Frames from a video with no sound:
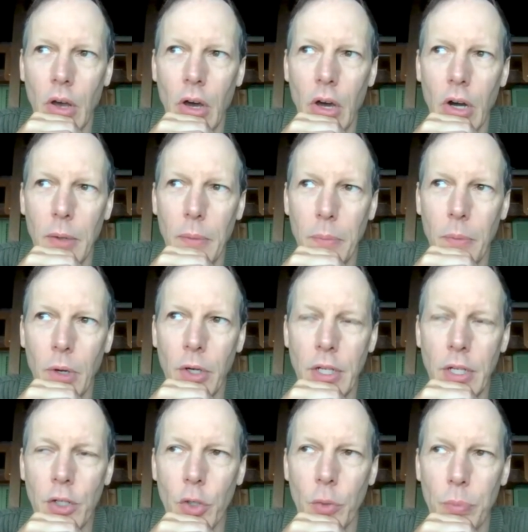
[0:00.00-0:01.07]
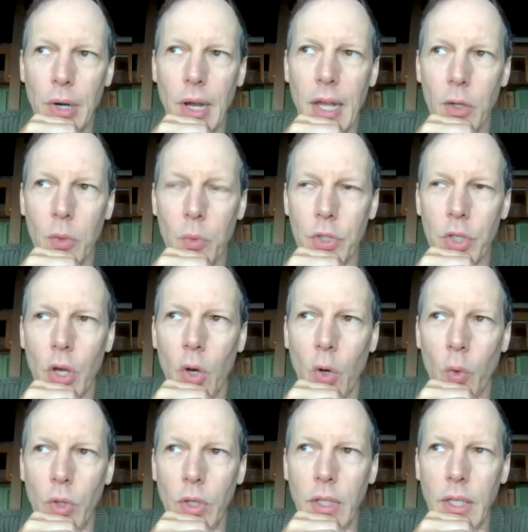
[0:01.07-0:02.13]
our initial product was
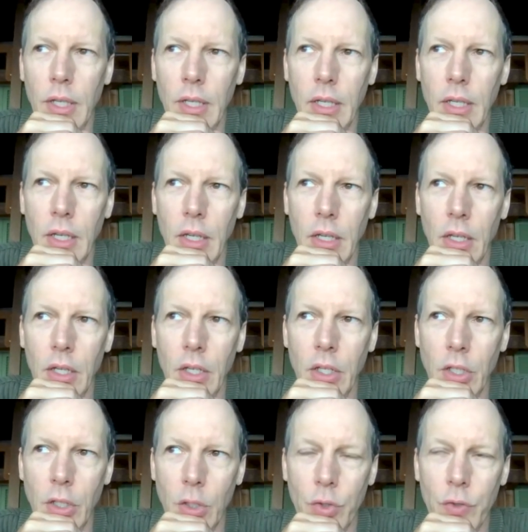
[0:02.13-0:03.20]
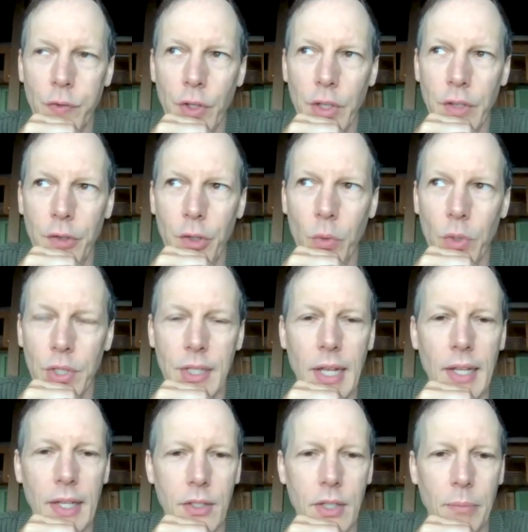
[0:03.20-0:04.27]
only useful if you were
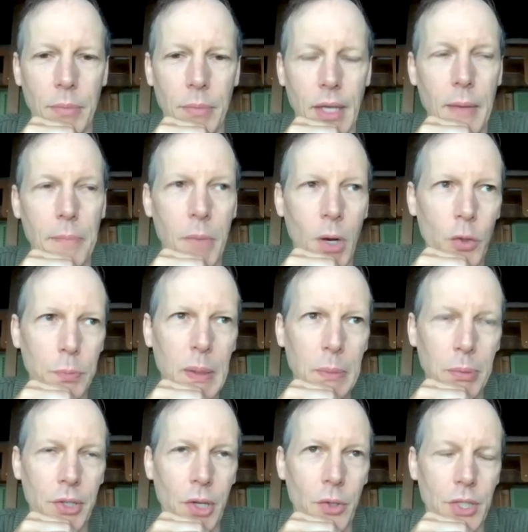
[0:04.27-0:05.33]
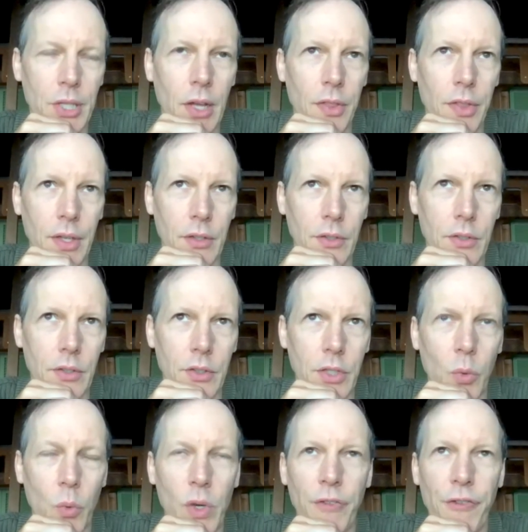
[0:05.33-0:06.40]
selling something, and most people don't sell things. So
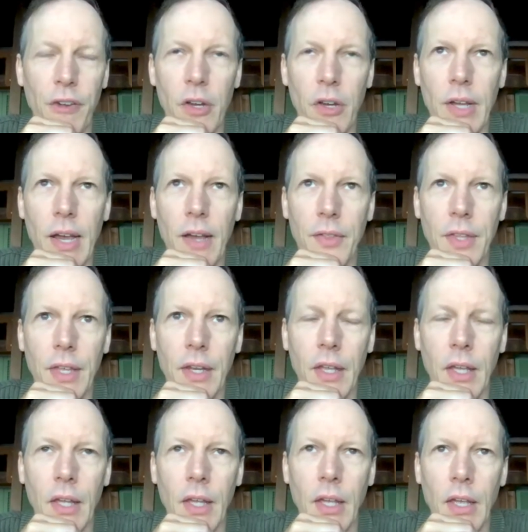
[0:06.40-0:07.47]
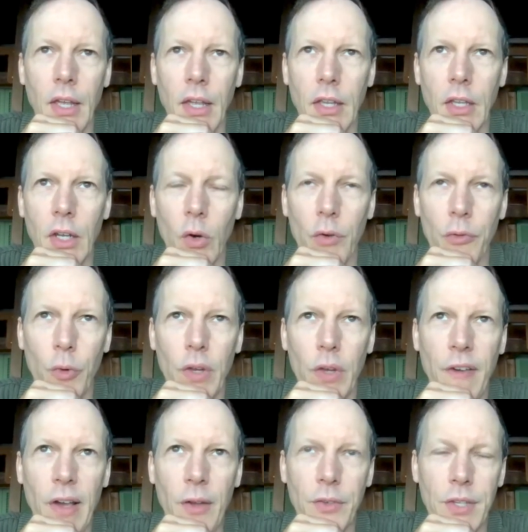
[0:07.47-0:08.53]
we figured out that, if we
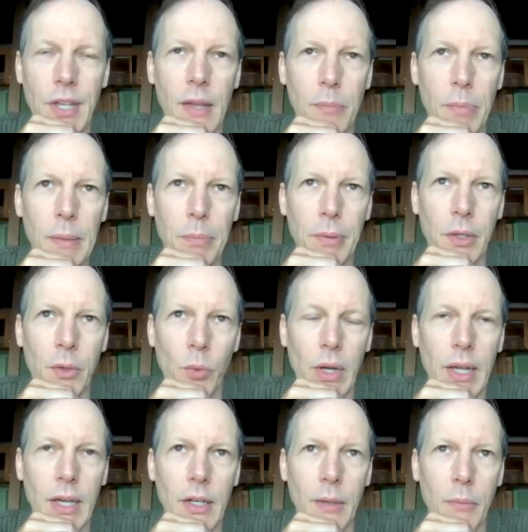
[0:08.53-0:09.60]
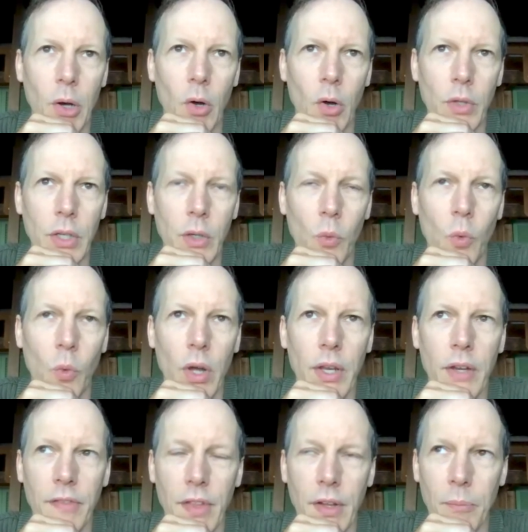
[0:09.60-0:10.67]
found 10 people at random, only one
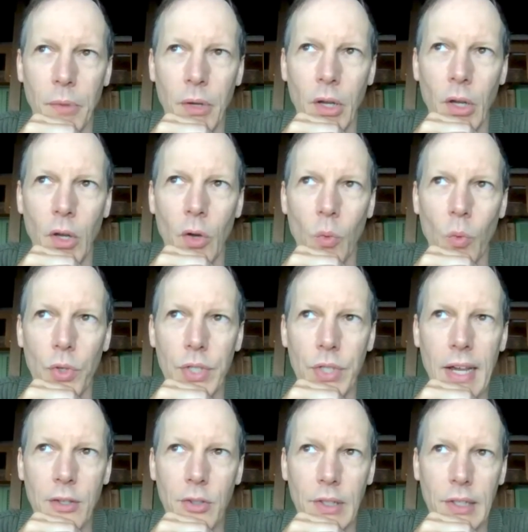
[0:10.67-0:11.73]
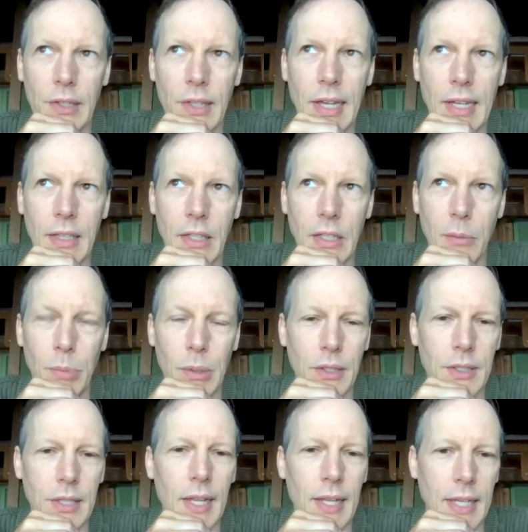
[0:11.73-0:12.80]
of them was actually likely to be
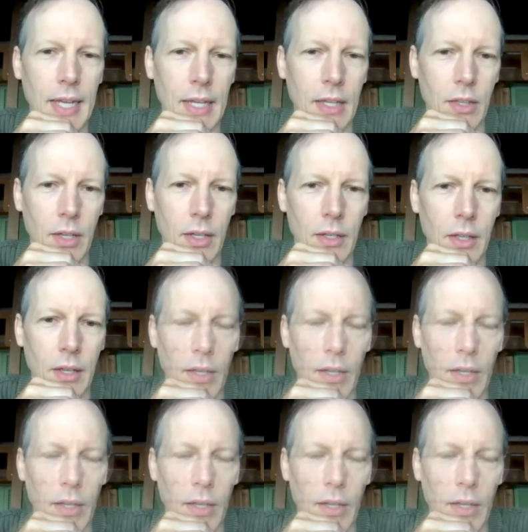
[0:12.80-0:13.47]
selling anything.